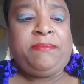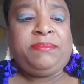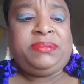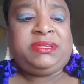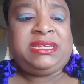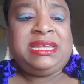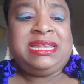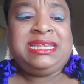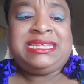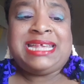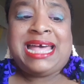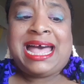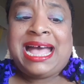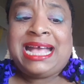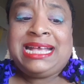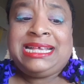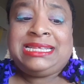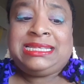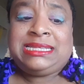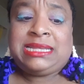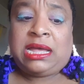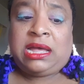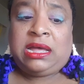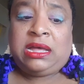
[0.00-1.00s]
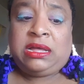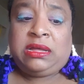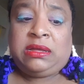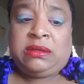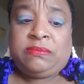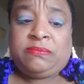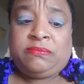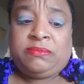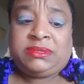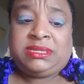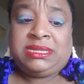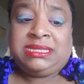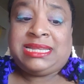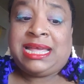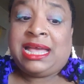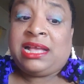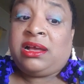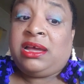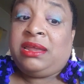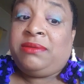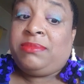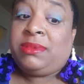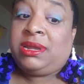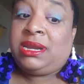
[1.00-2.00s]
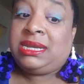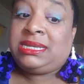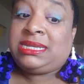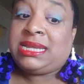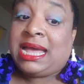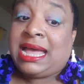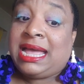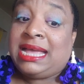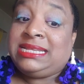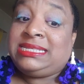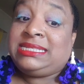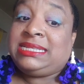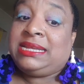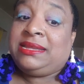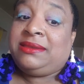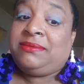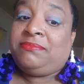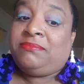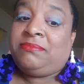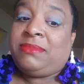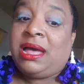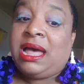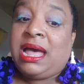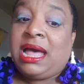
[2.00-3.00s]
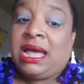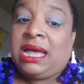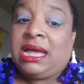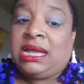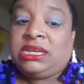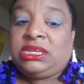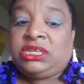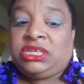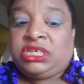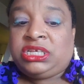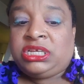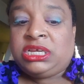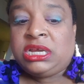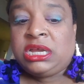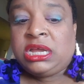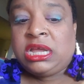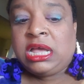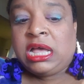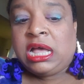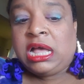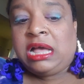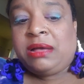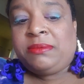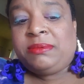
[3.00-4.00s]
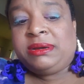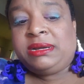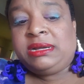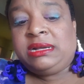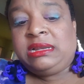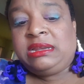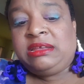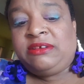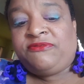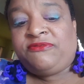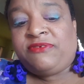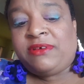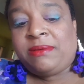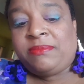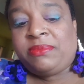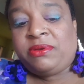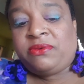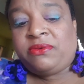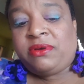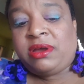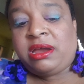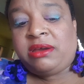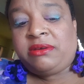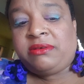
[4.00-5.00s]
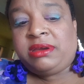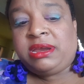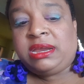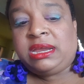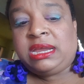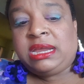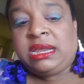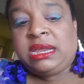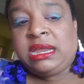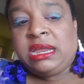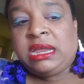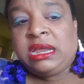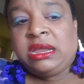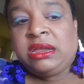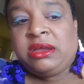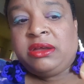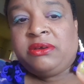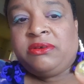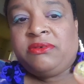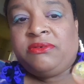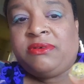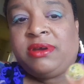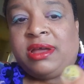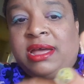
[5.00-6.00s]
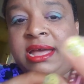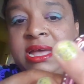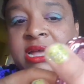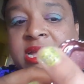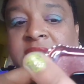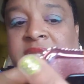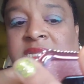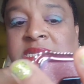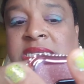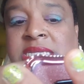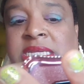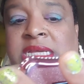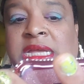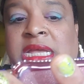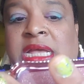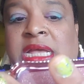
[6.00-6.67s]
Since I got monetized in March, early February, right?